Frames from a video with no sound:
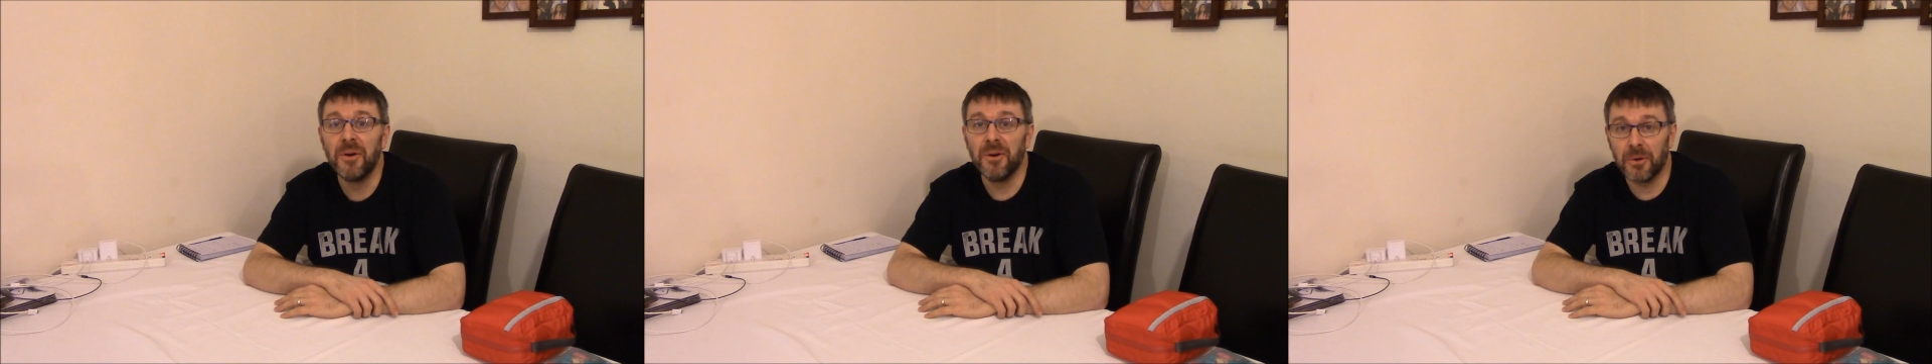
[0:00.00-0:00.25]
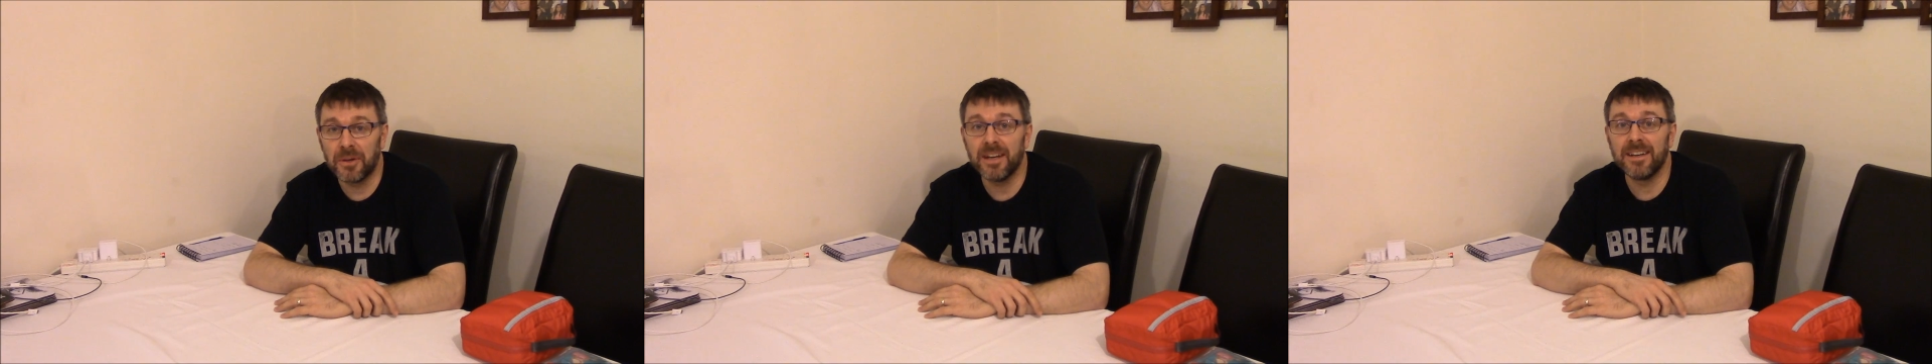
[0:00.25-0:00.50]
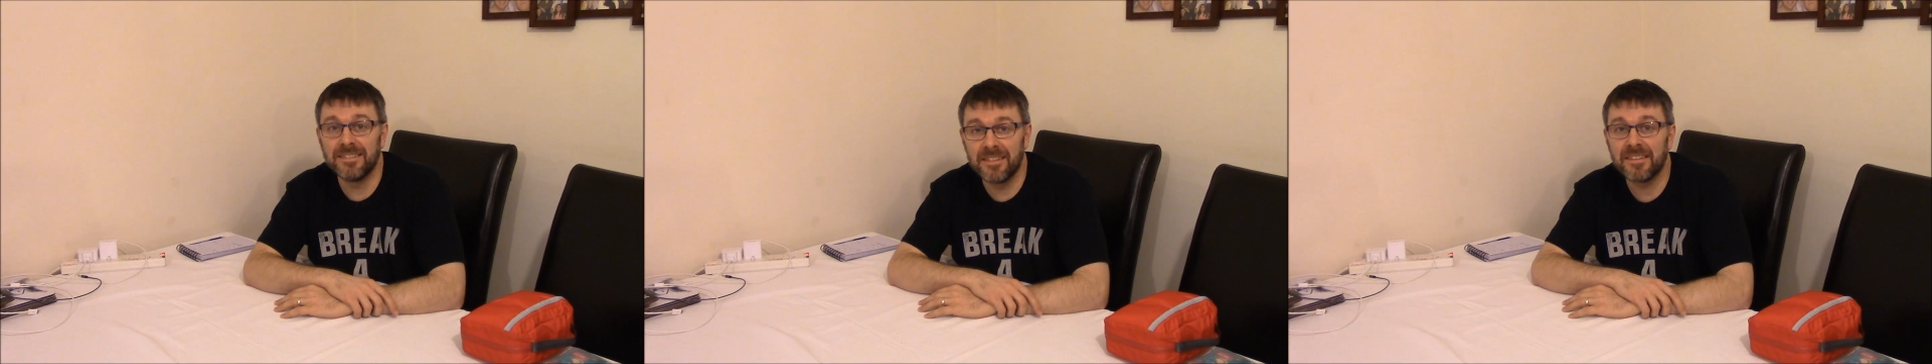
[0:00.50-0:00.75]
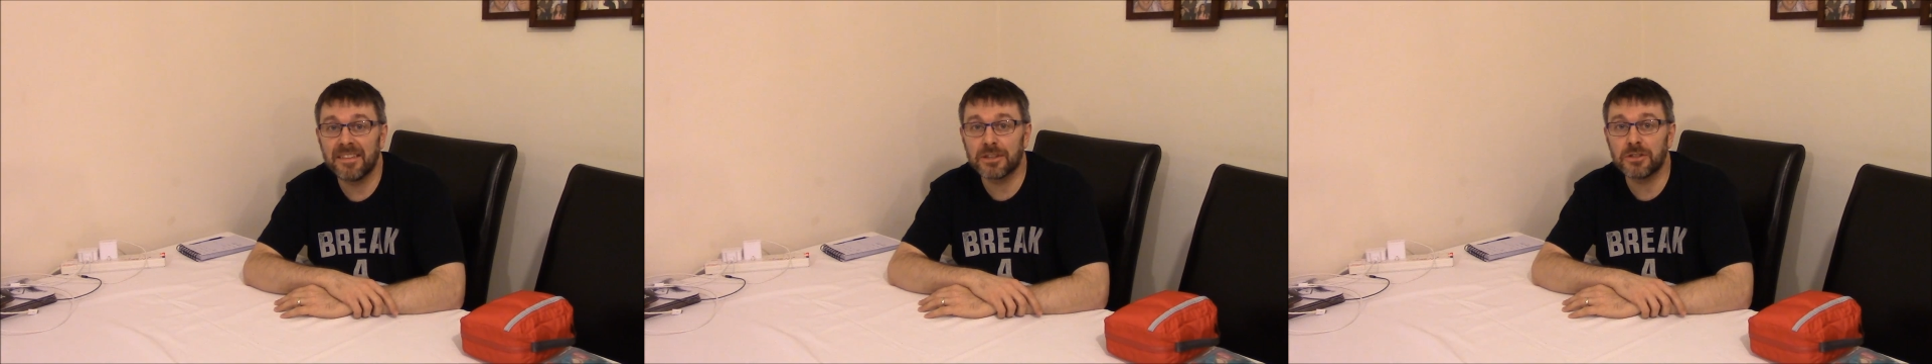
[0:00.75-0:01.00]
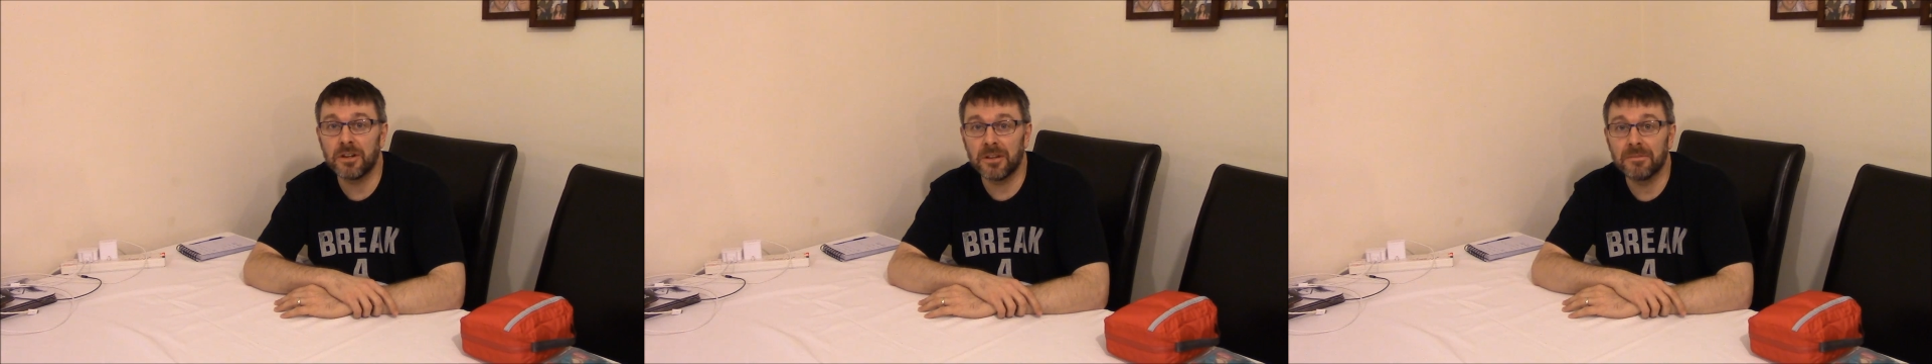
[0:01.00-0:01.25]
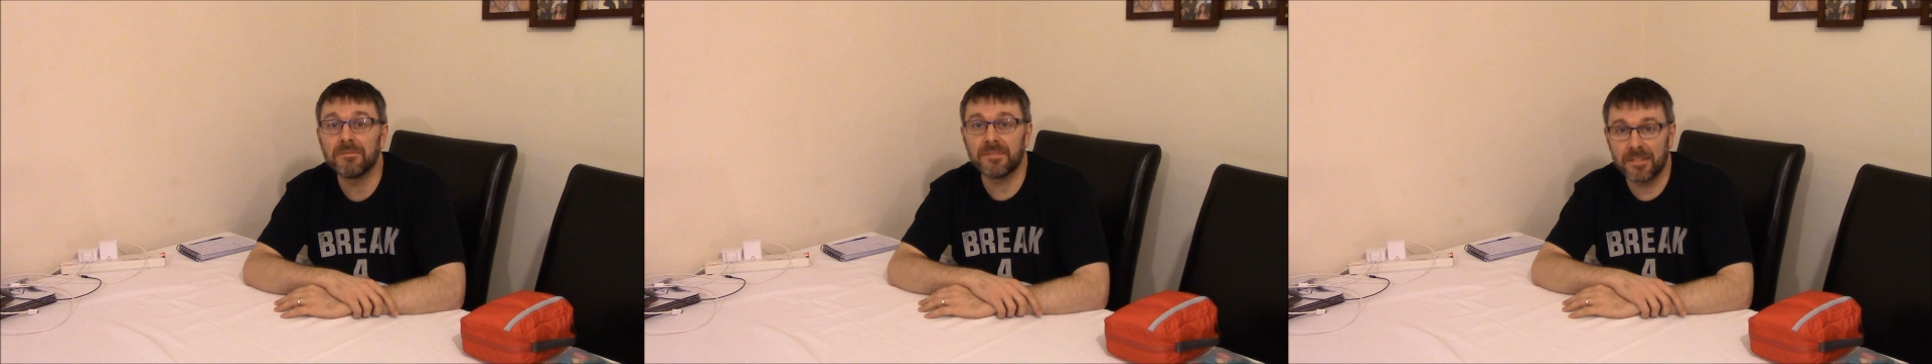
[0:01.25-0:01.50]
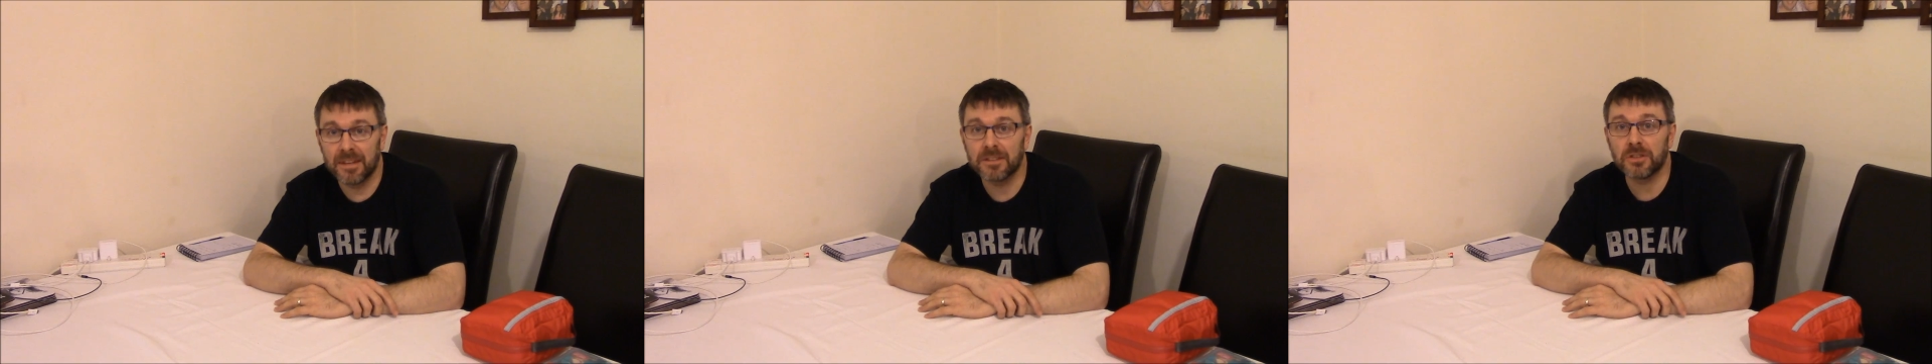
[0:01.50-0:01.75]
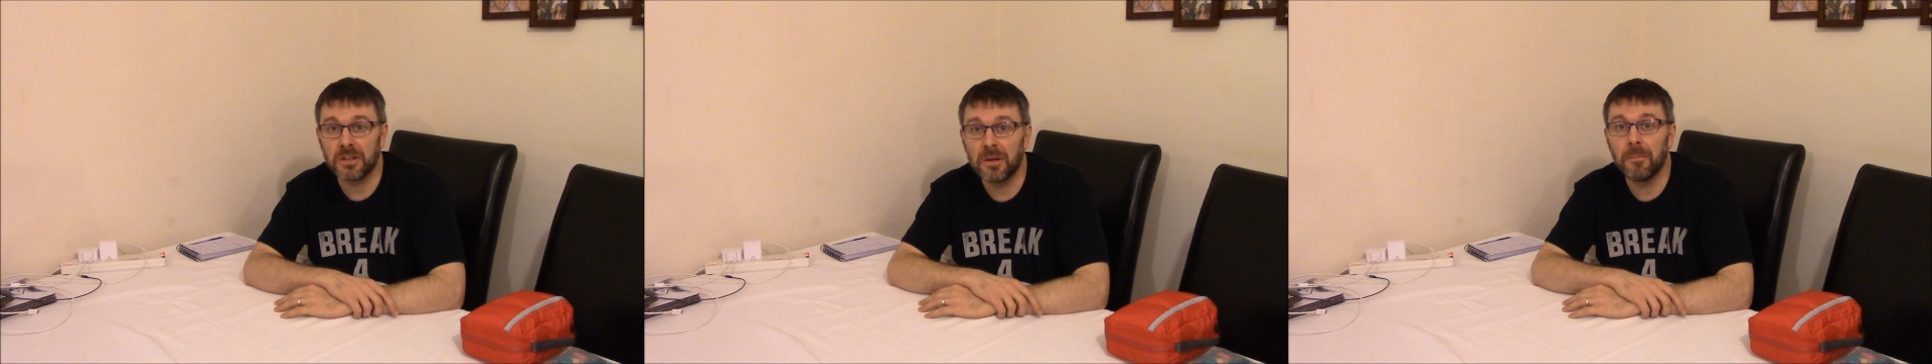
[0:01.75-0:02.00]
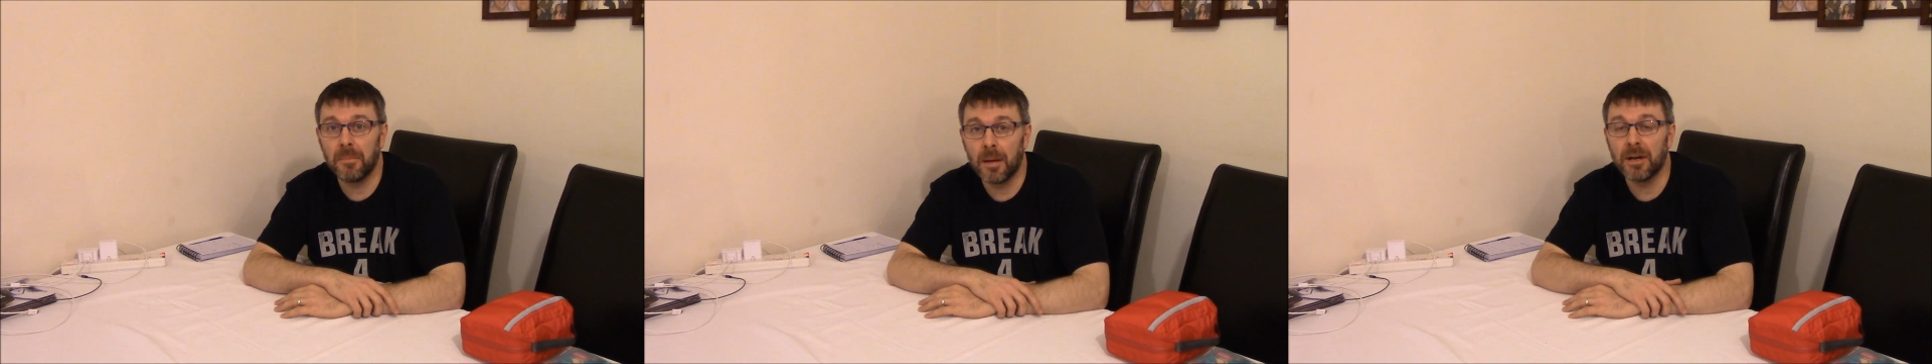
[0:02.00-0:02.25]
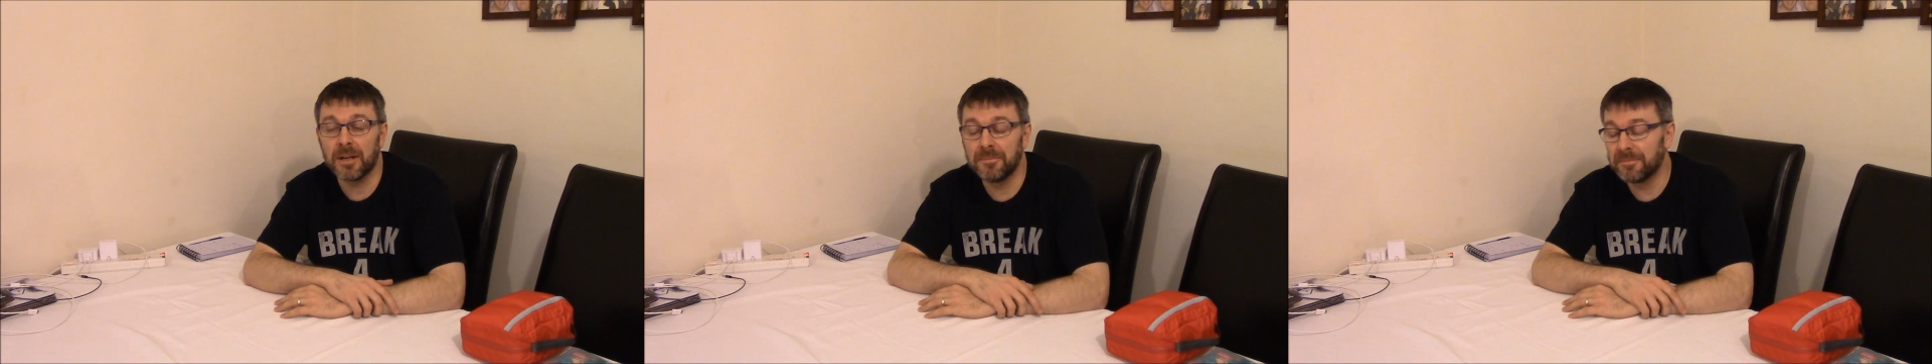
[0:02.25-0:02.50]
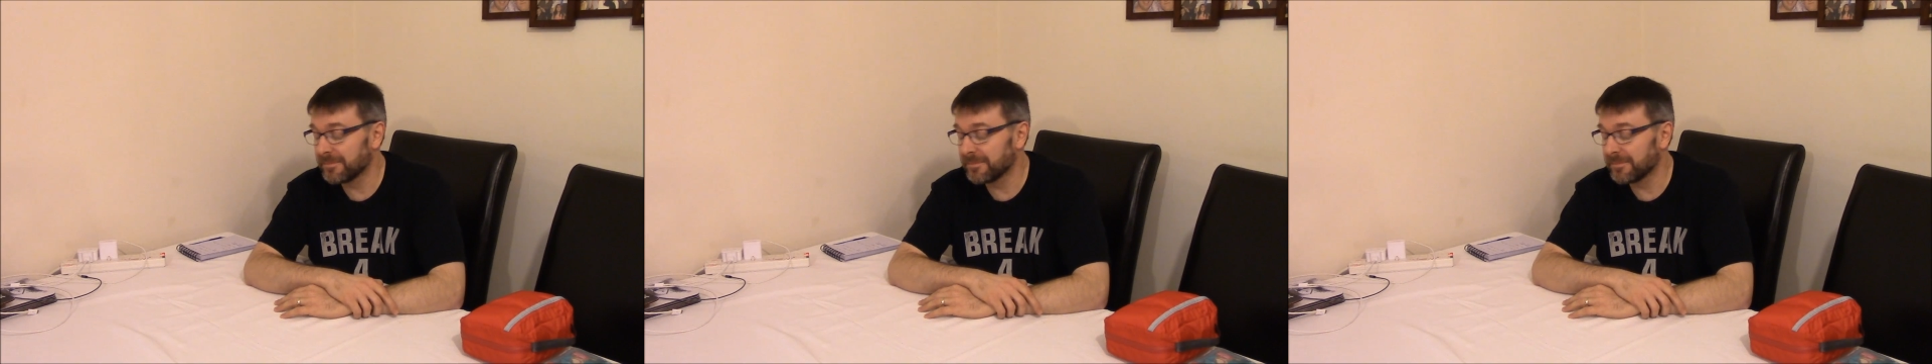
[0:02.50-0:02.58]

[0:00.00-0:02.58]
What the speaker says: Okay, thanks a lot. Bye bye.